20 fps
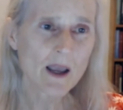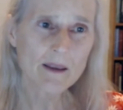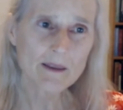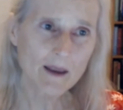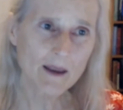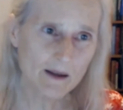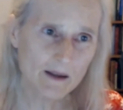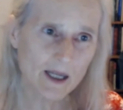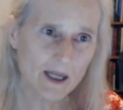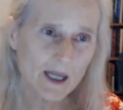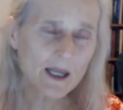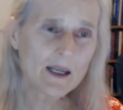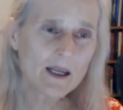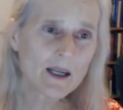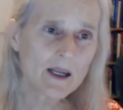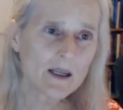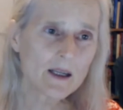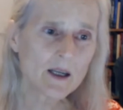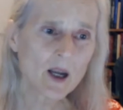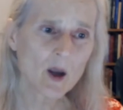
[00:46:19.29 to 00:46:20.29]
They
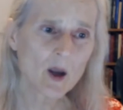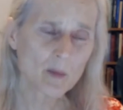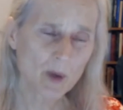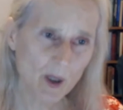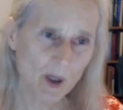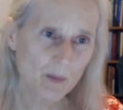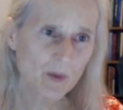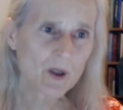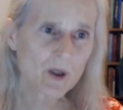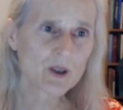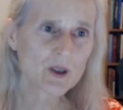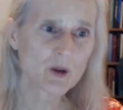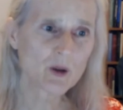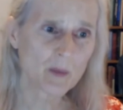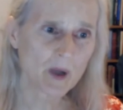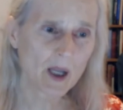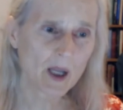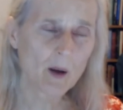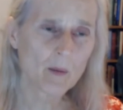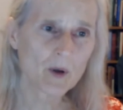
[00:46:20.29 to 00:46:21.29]
needed people to
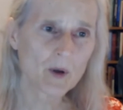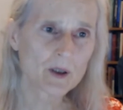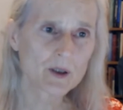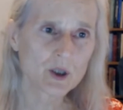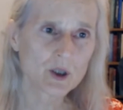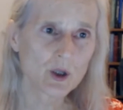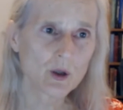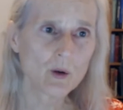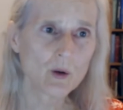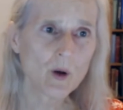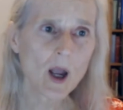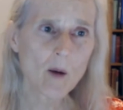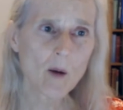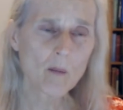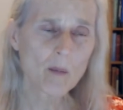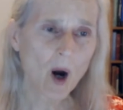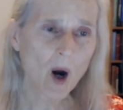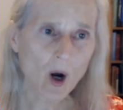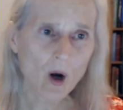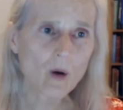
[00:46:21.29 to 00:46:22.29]
be able to
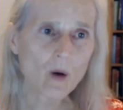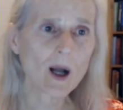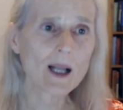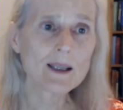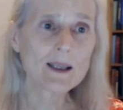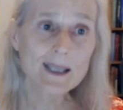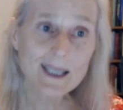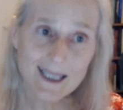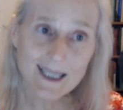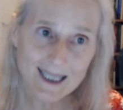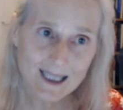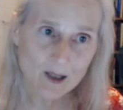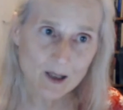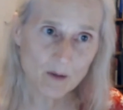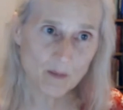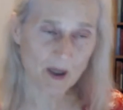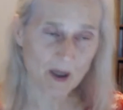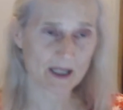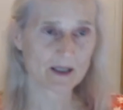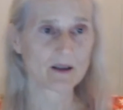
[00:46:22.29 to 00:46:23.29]
borrow a
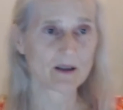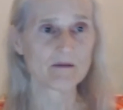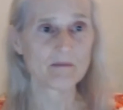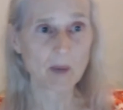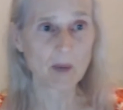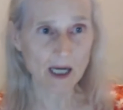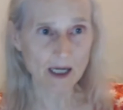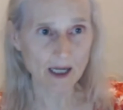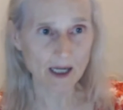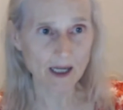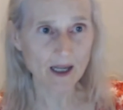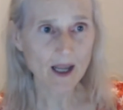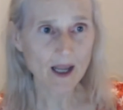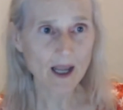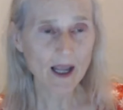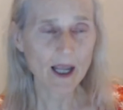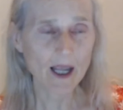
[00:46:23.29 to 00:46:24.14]
little bit of money